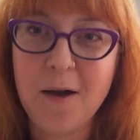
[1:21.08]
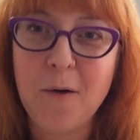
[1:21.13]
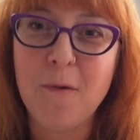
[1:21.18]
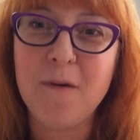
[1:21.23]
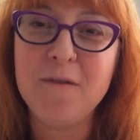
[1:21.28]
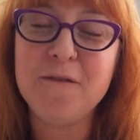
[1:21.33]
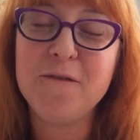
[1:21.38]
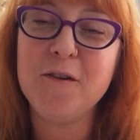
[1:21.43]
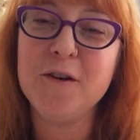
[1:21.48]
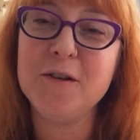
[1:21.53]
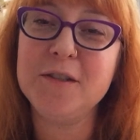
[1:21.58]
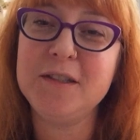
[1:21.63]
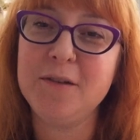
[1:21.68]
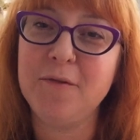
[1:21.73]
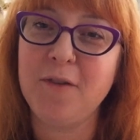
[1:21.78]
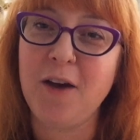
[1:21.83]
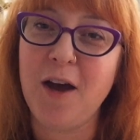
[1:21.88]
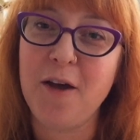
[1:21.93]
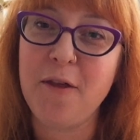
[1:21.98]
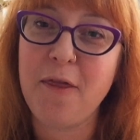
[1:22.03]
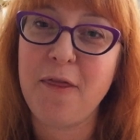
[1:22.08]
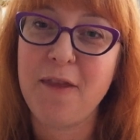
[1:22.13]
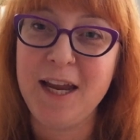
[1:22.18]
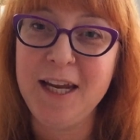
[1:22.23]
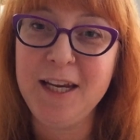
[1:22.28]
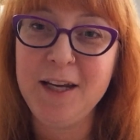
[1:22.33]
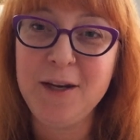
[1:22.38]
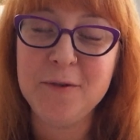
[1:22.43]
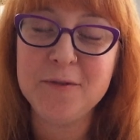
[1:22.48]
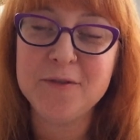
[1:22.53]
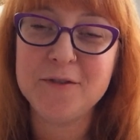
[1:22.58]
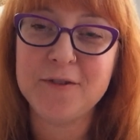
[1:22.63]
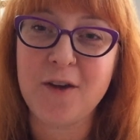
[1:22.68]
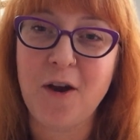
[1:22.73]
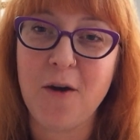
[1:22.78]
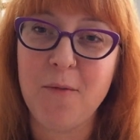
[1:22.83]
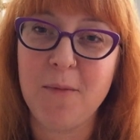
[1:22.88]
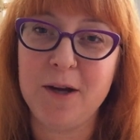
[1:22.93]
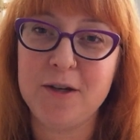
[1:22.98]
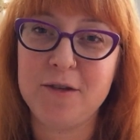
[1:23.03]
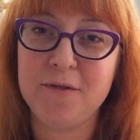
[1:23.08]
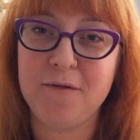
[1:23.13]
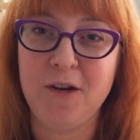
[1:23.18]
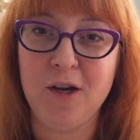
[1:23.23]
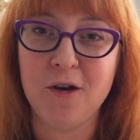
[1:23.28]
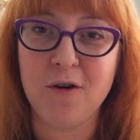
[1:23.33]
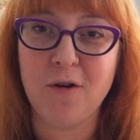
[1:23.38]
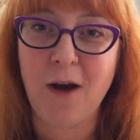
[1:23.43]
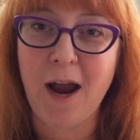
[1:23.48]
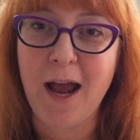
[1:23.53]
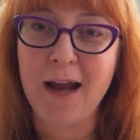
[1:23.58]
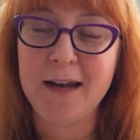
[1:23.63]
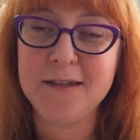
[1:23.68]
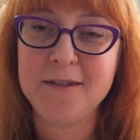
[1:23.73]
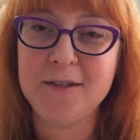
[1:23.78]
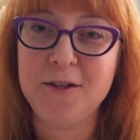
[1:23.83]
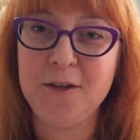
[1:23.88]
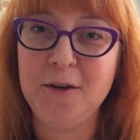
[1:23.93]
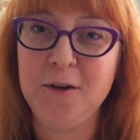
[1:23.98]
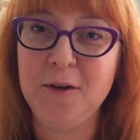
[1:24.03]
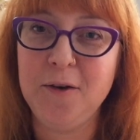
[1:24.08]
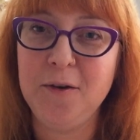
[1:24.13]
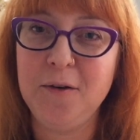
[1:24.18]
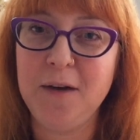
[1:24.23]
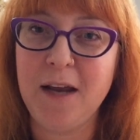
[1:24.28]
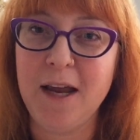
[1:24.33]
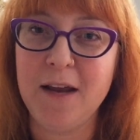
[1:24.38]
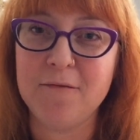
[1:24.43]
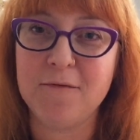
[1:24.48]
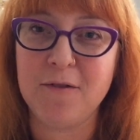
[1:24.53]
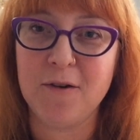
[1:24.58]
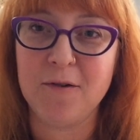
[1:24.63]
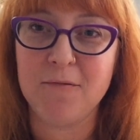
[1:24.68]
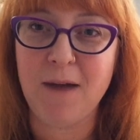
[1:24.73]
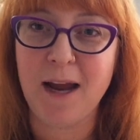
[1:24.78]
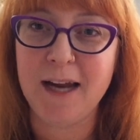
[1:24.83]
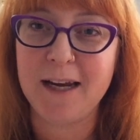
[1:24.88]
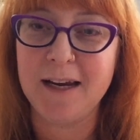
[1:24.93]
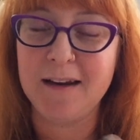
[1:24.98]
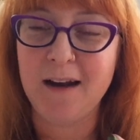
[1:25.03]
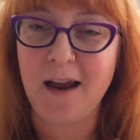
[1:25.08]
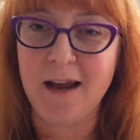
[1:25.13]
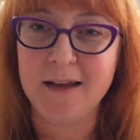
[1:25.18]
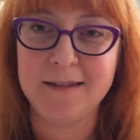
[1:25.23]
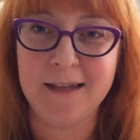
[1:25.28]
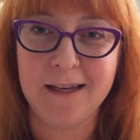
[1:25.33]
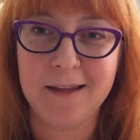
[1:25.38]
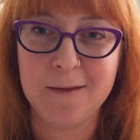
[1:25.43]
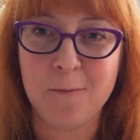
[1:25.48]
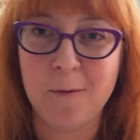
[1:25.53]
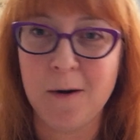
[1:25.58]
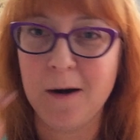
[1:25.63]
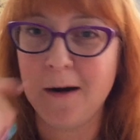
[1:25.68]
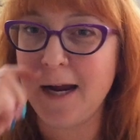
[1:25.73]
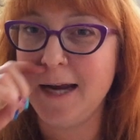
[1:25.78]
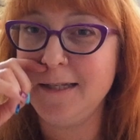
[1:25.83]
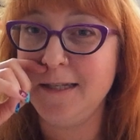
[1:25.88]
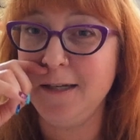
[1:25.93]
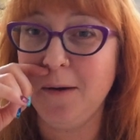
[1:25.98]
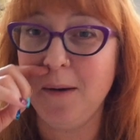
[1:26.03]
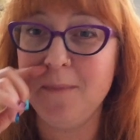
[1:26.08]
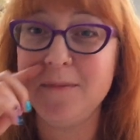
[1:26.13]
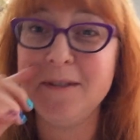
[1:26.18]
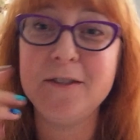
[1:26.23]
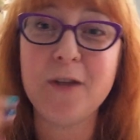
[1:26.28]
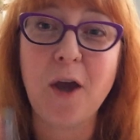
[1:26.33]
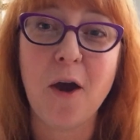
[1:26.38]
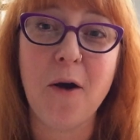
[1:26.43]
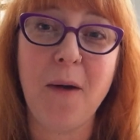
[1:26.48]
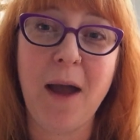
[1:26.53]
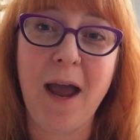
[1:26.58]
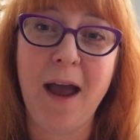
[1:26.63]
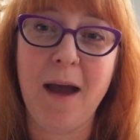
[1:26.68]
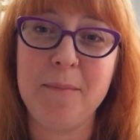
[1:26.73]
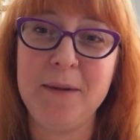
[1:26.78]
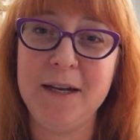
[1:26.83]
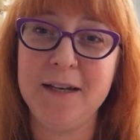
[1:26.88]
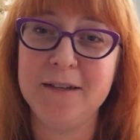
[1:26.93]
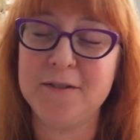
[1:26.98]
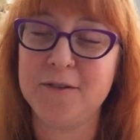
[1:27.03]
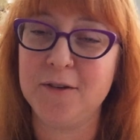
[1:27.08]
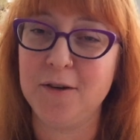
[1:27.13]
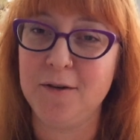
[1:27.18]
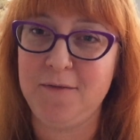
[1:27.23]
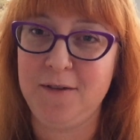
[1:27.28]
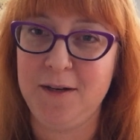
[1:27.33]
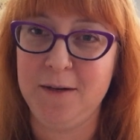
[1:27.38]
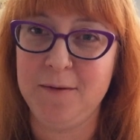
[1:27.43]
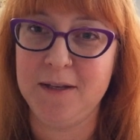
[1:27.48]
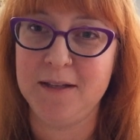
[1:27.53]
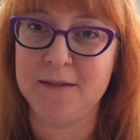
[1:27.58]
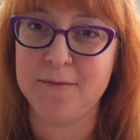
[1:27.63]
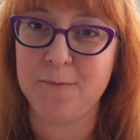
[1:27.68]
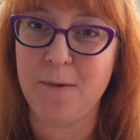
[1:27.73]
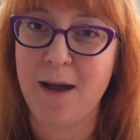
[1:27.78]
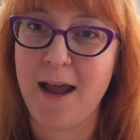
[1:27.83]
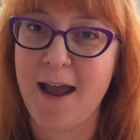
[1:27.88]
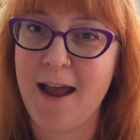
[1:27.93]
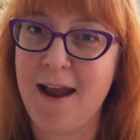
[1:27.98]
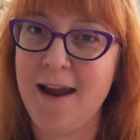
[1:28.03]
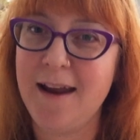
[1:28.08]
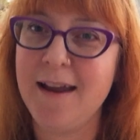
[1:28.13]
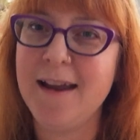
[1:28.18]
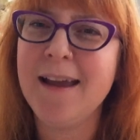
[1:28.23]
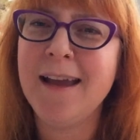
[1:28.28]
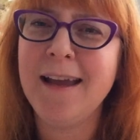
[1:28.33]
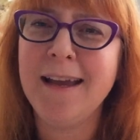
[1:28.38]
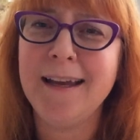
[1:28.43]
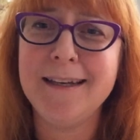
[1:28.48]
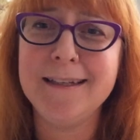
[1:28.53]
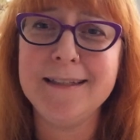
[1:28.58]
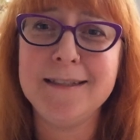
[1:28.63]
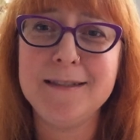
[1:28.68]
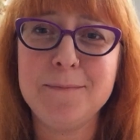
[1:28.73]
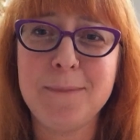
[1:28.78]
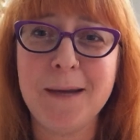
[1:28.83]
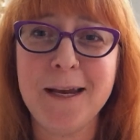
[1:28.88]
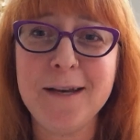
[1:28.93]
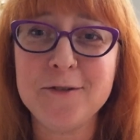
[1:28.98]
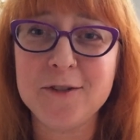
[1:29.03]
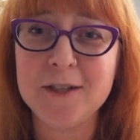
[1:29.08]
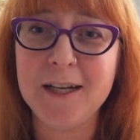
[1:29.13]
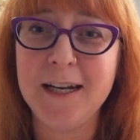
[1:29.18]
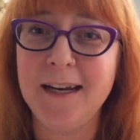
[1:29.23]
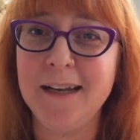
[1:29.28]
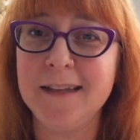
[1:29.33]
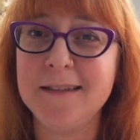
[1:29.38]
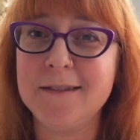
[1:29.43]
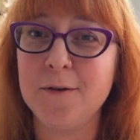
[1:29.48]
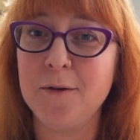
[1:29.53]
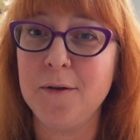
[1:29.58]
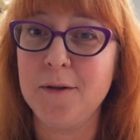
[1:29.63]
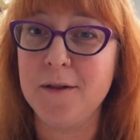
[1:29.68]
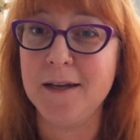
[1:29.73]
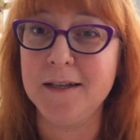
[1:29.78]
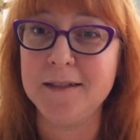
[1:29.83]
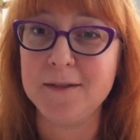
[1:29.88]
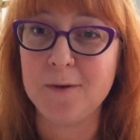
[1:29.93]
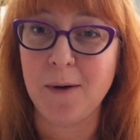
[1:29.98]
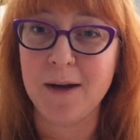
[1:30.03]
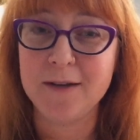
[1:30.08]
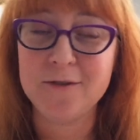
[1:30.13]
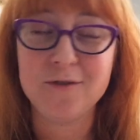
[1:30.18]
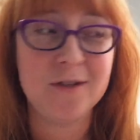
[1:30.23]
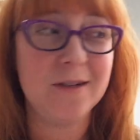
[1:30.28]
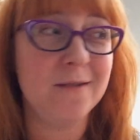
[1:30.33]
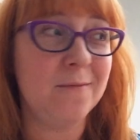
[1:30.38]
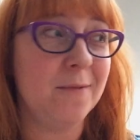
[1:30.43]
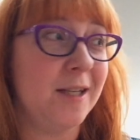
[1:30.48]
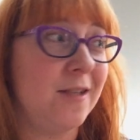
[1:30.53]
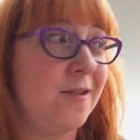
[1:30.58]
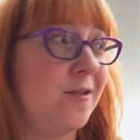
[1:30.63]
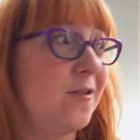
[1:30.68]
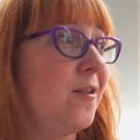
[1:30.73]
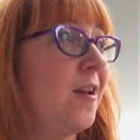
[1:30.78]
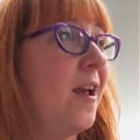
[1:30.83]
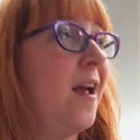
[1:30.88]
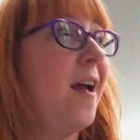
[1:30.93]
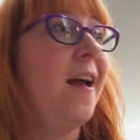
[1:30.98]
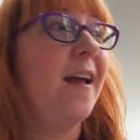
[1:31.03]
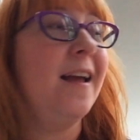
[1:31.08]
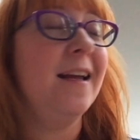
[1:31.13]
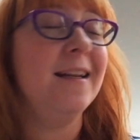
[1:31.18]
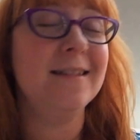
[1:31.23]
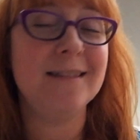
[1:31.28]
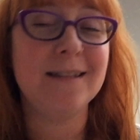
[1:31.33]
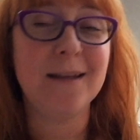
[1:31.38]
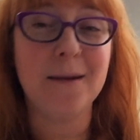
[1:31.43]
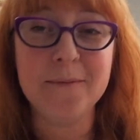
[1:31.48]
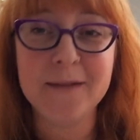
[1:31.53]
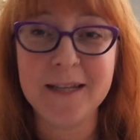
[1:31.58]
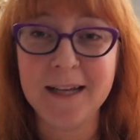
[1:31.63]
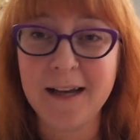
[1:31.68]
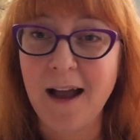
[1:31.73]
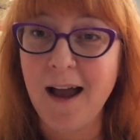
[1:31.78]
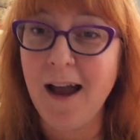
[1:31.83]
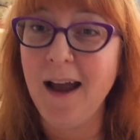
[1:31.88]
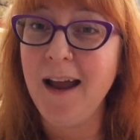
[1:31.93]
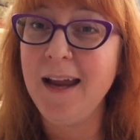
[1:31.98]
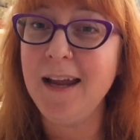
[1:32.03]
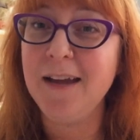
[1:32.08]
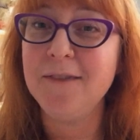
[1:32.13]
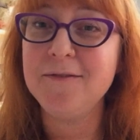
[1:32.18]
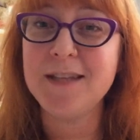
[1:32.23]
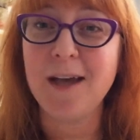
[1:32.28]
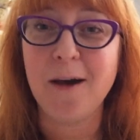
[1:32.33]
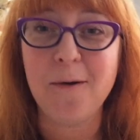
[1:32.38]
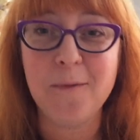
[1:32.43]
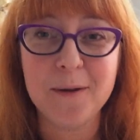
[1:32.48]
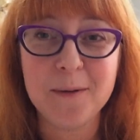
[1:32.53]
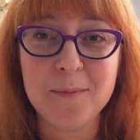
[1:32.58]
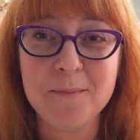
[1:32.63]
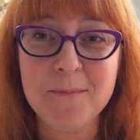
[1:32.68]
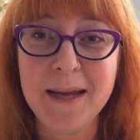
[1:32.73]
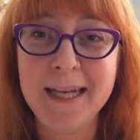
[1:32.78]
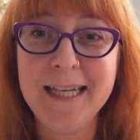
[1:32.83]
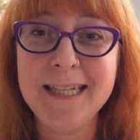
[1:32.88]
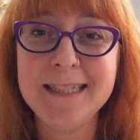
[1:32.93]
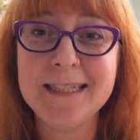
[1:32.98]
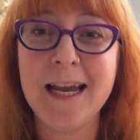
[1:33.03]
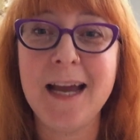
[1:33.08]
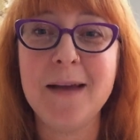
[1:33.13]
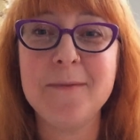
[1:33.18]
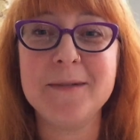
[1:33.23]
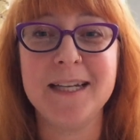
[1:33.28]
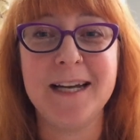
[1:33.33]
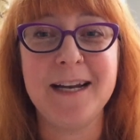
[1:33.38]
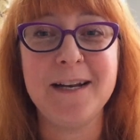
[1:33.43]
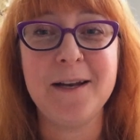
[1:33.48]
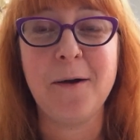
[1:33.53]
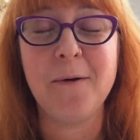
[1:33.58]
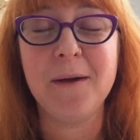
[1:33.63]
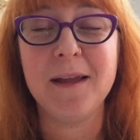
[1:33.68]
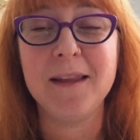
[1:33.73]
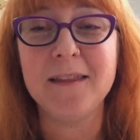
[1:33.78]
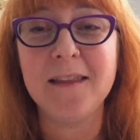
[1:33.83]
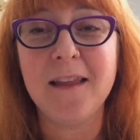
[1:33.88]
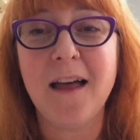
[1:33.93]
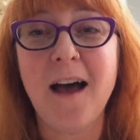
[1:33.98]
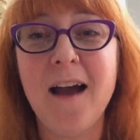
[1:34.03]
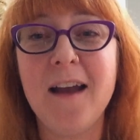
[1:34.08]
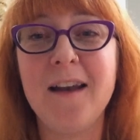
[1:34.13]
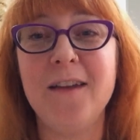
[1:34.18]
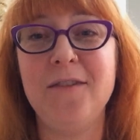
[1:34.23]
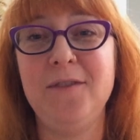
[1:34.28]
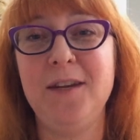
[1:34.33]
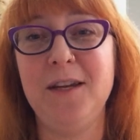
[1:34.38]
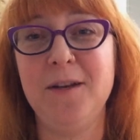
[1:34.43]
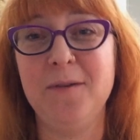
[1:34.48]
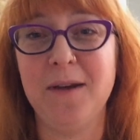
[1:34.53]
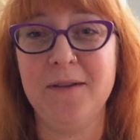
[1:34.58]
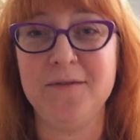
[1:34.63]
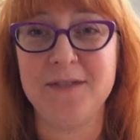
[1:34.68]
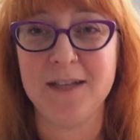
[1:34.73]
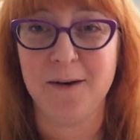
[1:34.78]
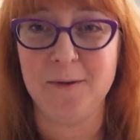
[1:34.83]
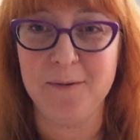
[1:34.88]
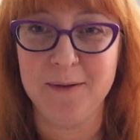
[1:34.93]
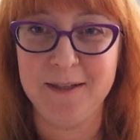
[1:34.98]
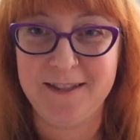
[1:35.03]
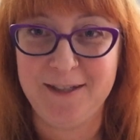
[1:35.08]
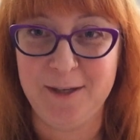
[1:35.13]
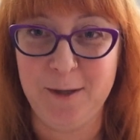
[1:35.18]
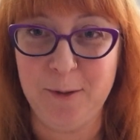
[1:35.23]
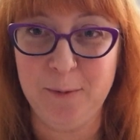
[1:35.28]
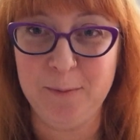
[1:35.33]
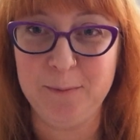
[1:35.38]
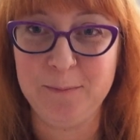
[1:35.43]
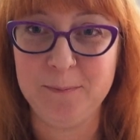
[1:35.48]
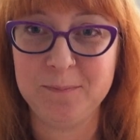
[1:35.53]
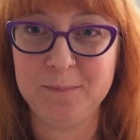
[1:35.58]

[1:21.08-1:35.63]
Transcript: Well, first of all, thank you so much for your gratitude and for recognizing the work I do. I'm so happy to serve you in this way, and especially to answer this question, which is something I have dealt with many times and I know a lot of you have dealt with too.